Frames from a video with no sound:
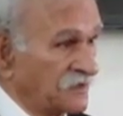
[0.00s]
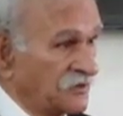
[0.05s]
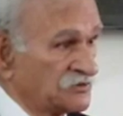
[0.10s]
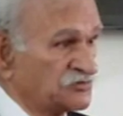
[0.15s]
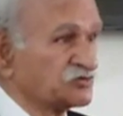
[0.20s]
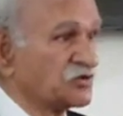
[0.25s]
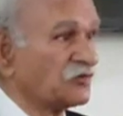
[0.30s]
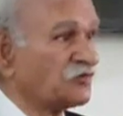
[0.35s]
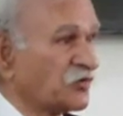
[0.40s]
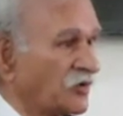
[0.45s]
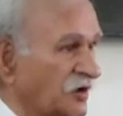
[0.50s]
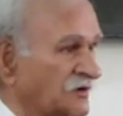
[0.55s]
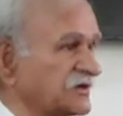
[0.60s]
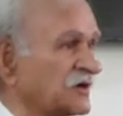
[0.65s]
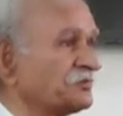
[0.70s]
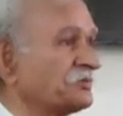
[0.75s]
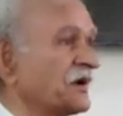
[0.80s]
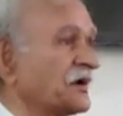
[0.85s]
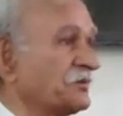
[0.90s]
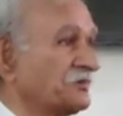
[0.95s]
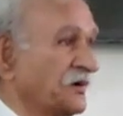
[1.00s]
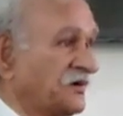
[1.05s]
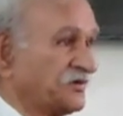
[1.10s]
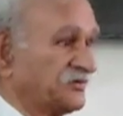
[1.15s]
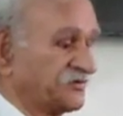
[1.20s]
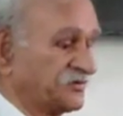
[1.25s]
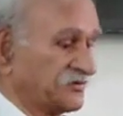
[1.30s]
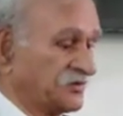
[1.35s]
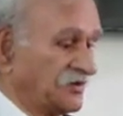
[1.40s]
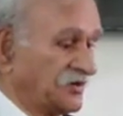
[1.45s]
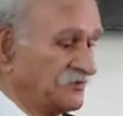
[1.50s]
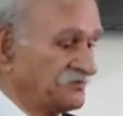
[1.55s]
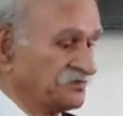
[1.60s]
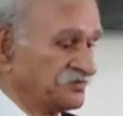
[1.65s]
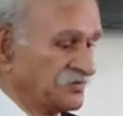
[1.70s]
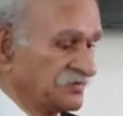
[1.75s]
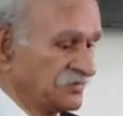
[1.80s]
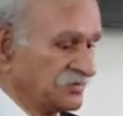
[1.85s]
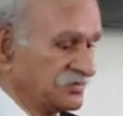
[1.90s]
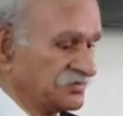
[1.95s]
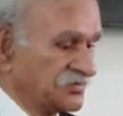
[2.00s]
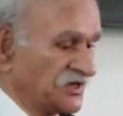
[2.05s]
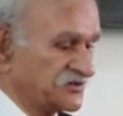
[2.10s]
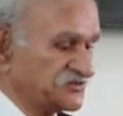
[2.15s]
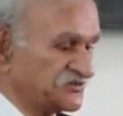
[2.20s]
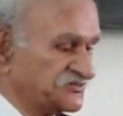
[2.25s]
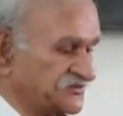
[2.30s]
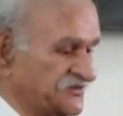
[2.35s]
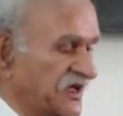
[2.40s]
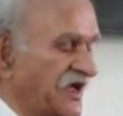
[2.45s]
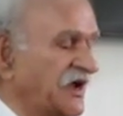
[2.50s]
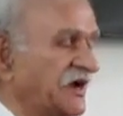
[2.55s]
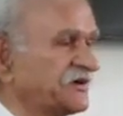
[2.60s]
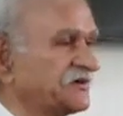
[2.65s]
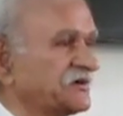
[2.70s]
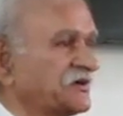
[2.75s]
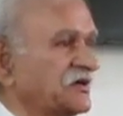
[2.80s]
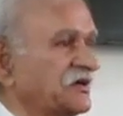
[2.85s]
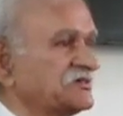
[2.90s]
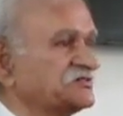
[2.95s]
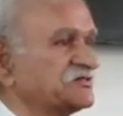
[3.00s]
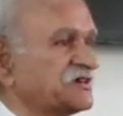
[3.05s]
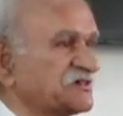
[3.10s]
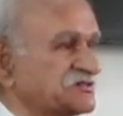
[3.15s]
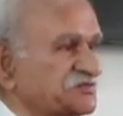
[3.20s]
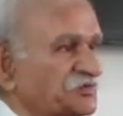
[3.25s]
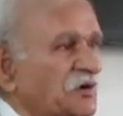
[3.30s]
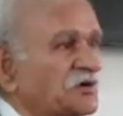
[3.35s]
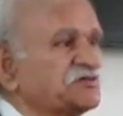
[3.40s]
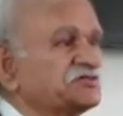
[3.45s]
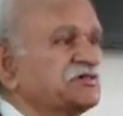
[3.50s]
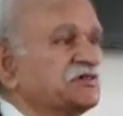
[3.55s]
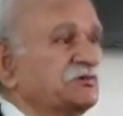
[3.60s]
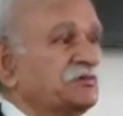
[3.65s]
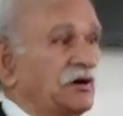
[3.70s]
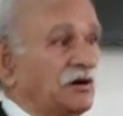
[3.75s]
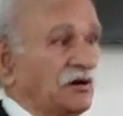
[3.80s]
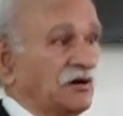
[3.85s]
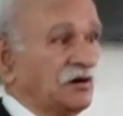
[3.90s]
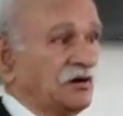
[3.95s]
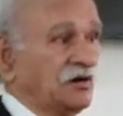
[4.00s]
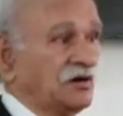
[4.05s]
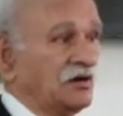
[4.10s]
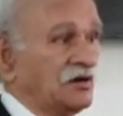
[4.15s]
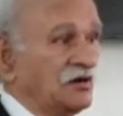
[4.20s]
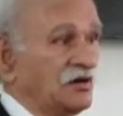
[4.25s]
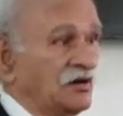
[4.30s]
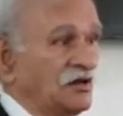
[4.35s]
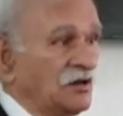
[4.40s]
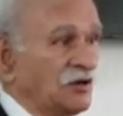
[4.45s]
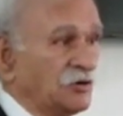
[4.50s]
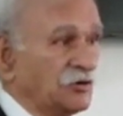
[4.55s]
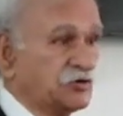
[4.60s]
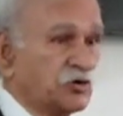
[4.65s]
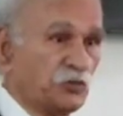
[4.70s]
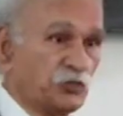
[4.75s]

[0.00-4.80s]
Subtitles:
So for the purpose, the state is responsible to